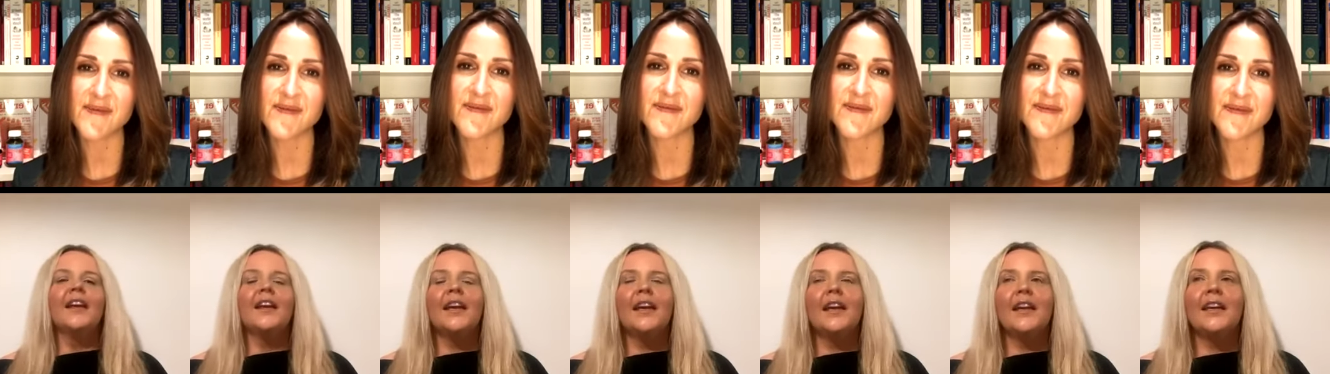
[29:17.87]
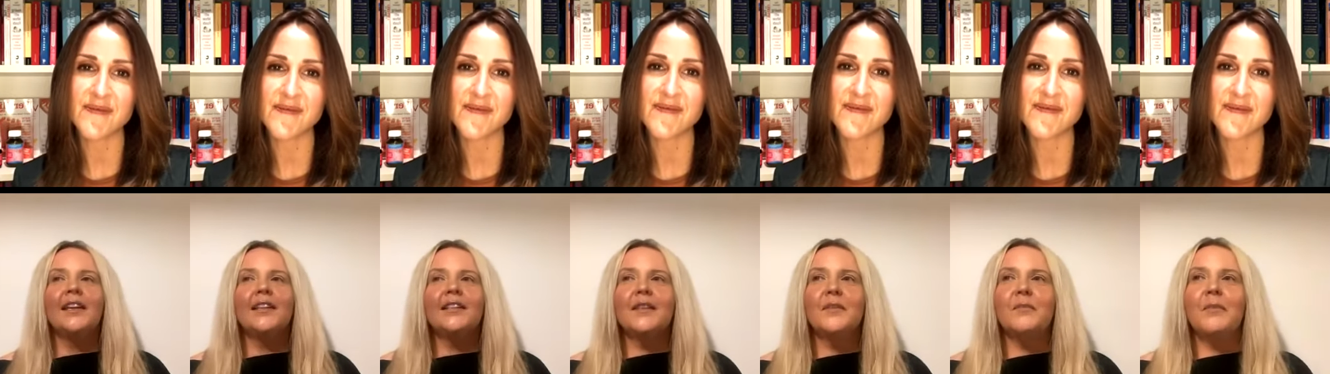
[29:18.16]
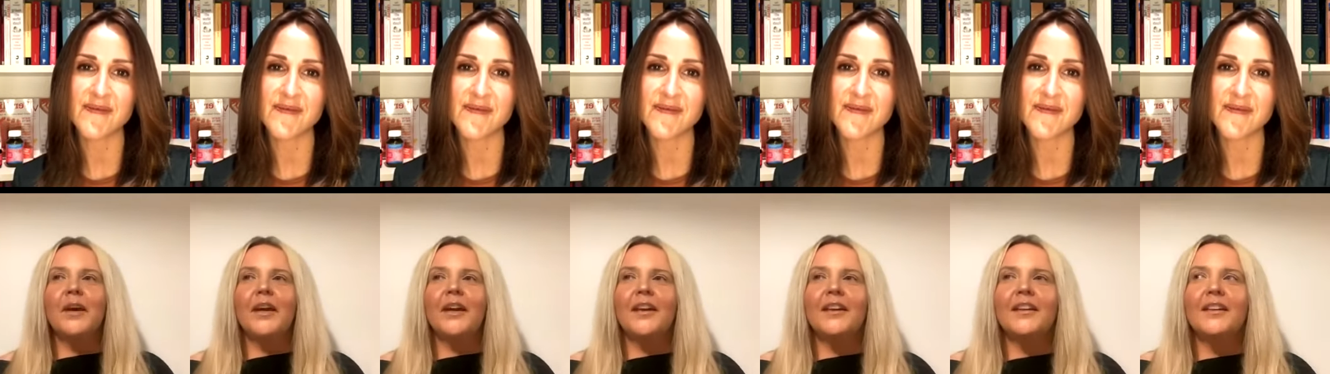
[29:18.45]
Speaker 1: it's mm.
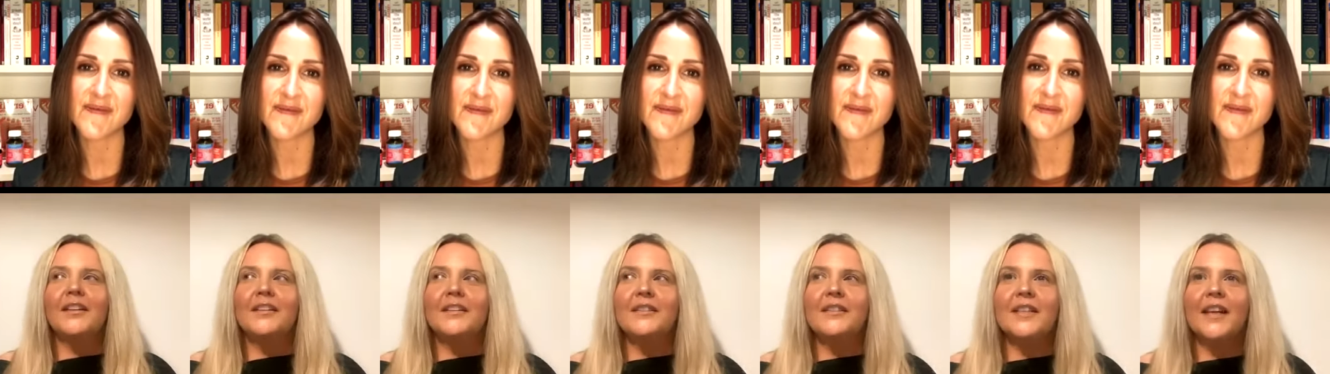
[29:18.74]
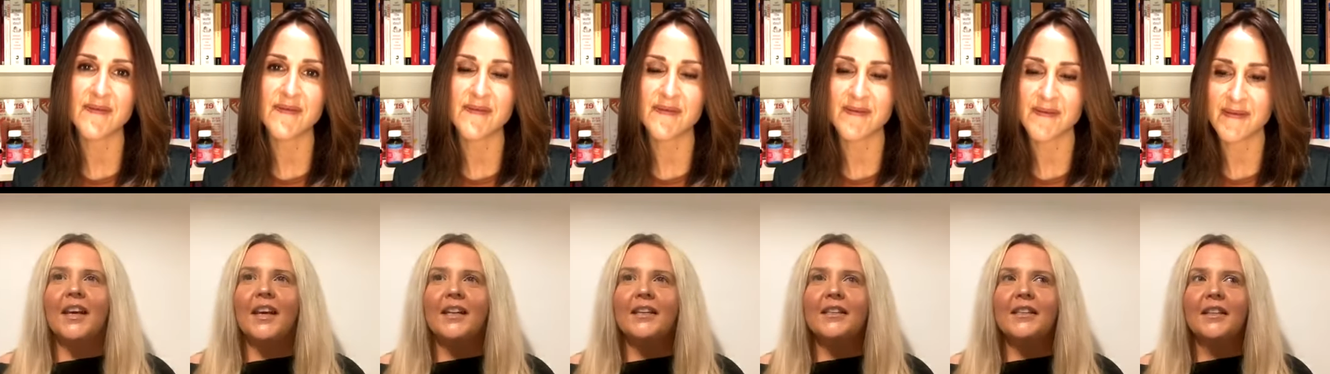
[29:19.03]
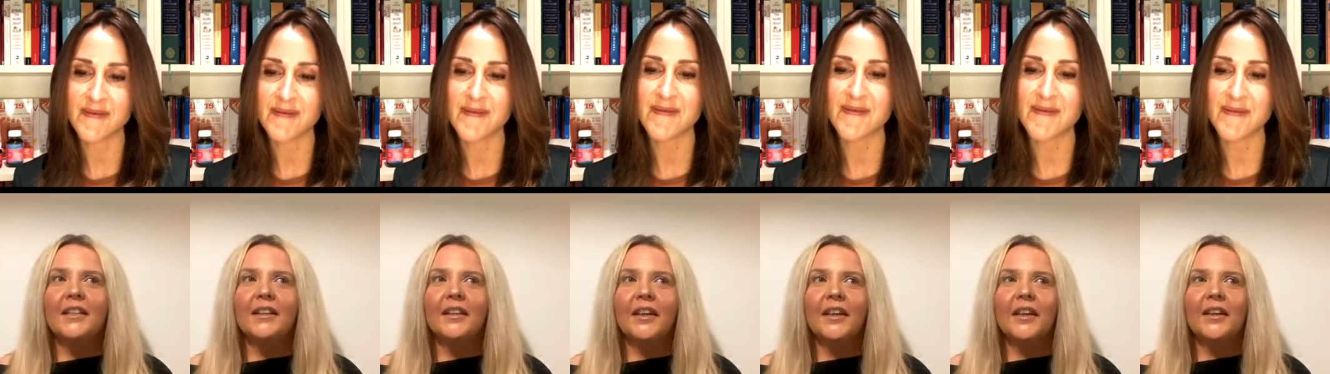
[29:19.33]
about
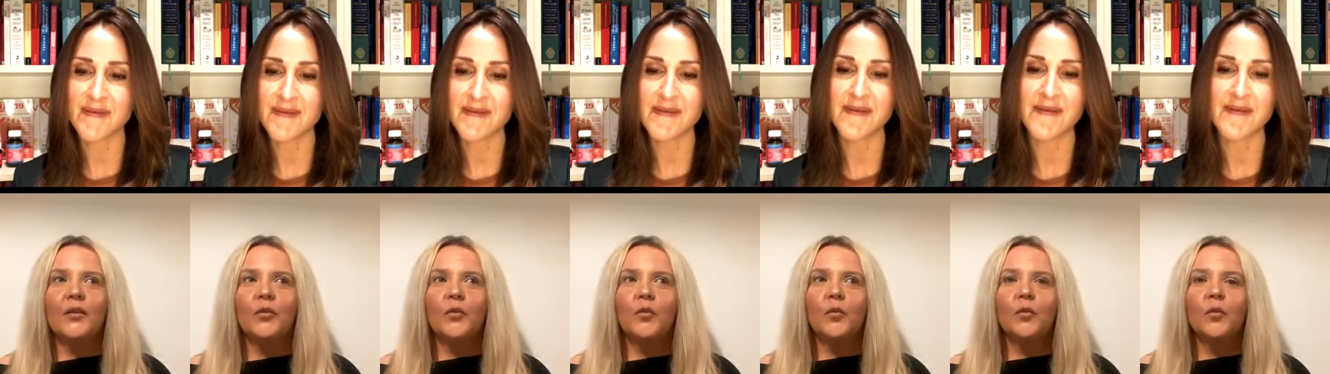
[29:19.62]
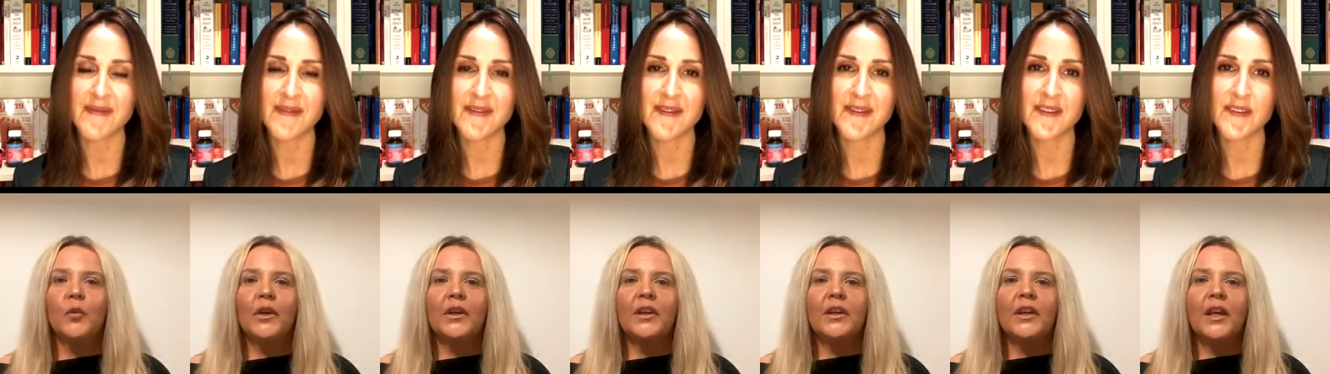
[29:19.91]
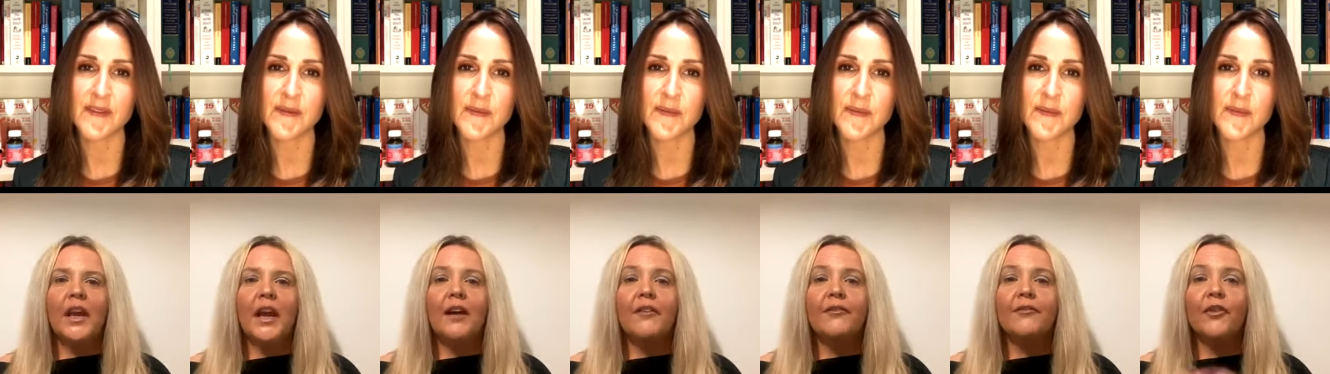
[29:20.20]
understanding that we're,
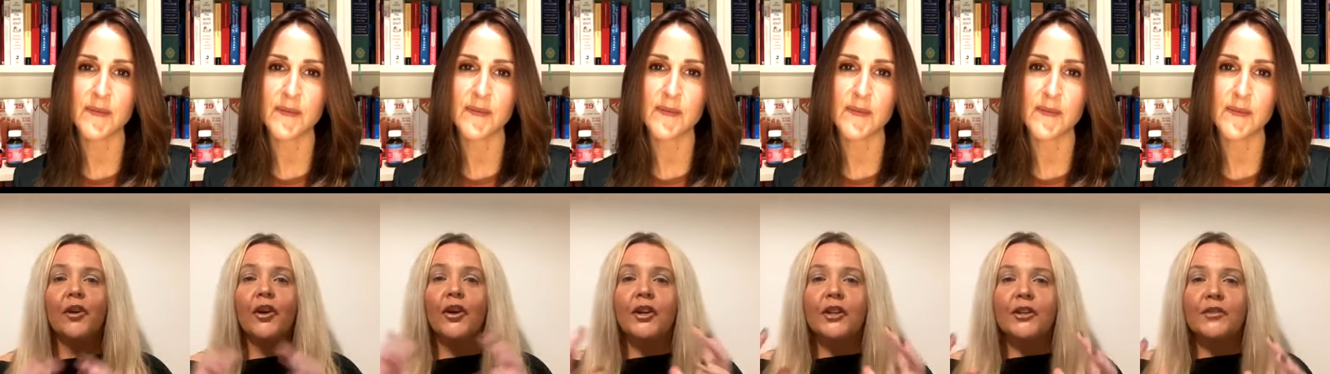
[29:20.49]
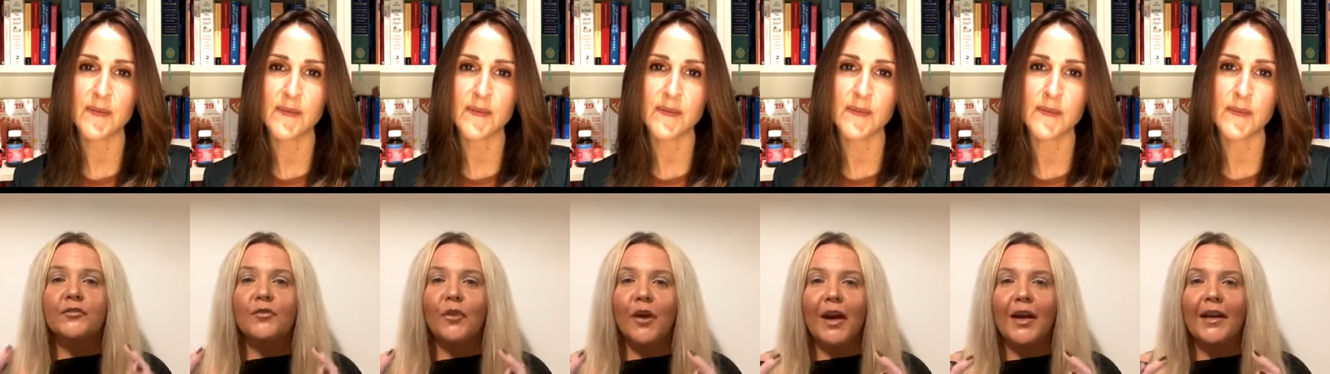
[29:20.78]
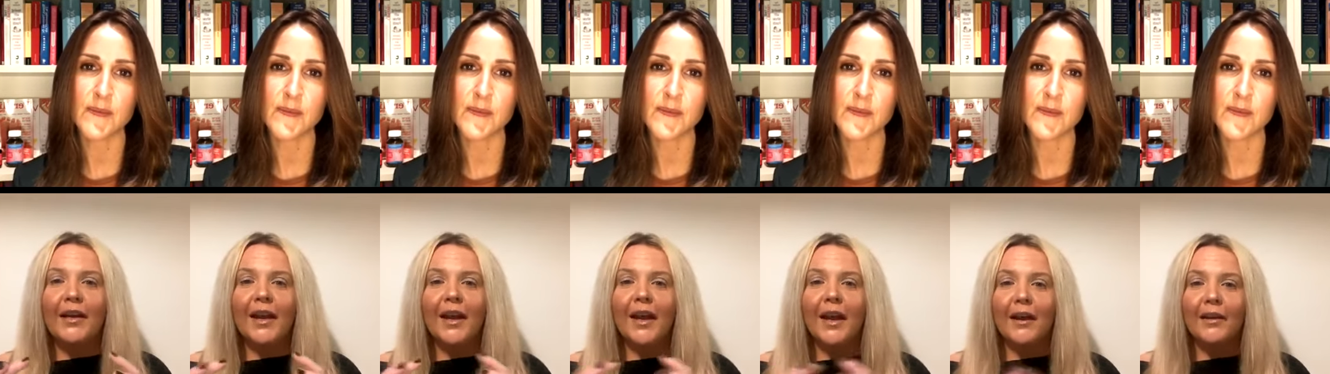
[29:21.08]
our focus right
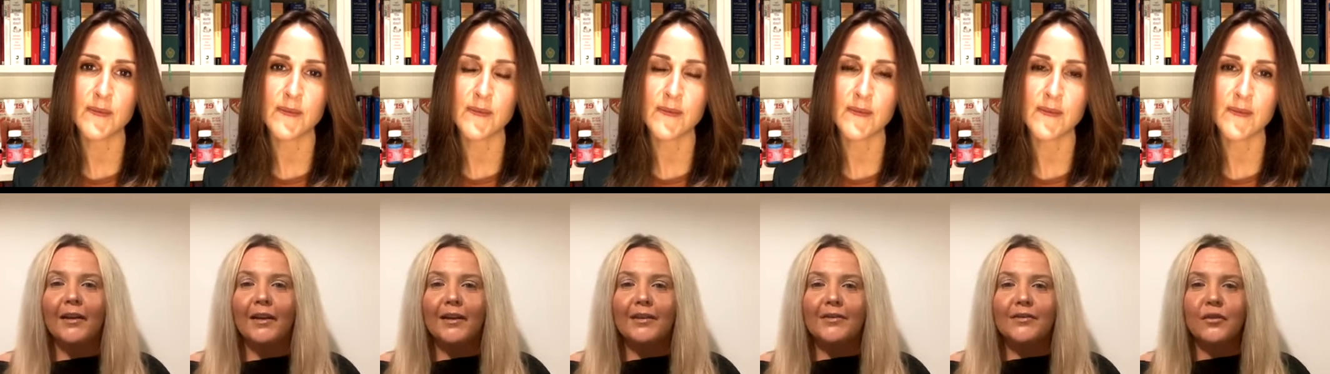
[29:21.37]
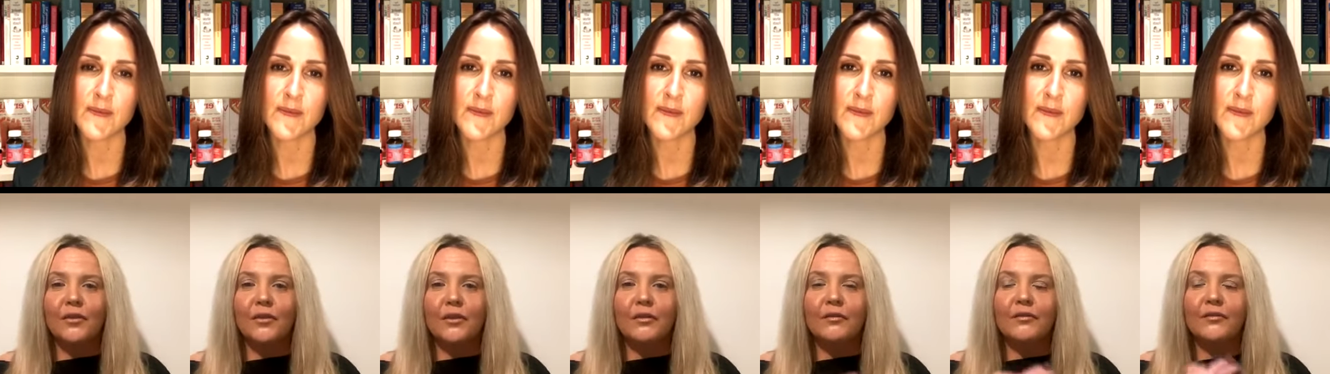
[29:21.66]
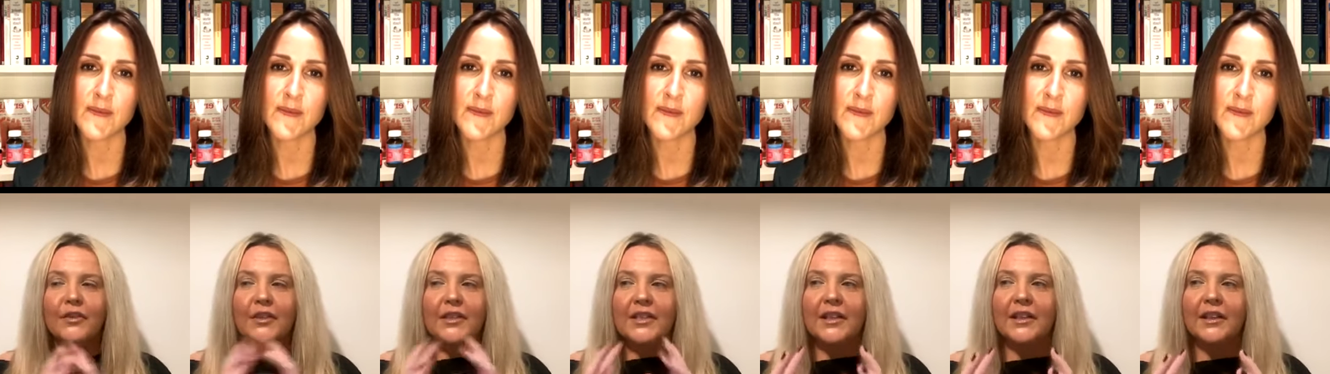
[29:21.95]
now is on
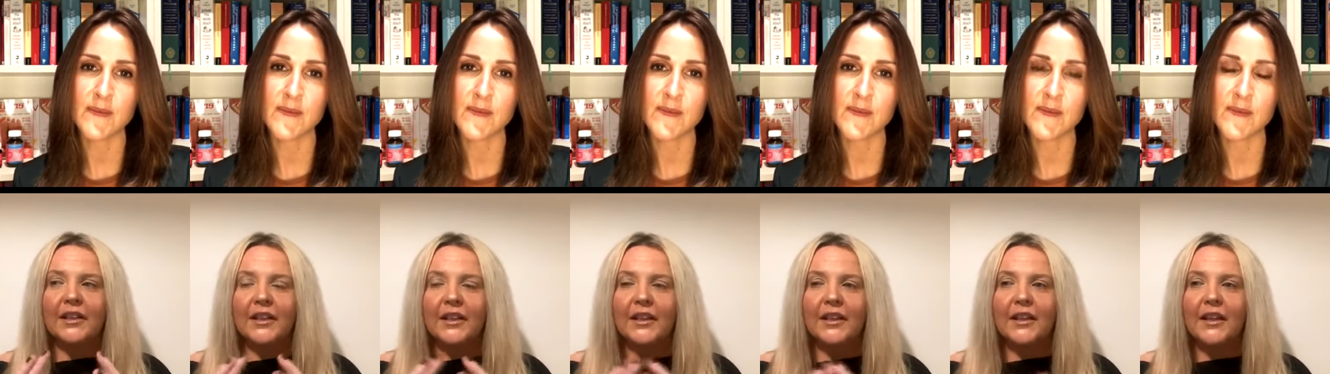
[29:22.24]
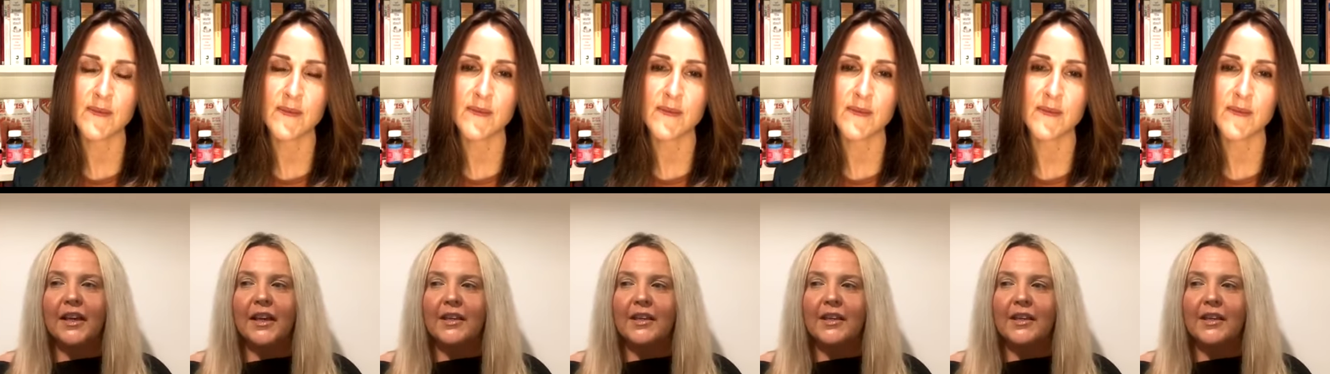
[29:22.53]
fertility.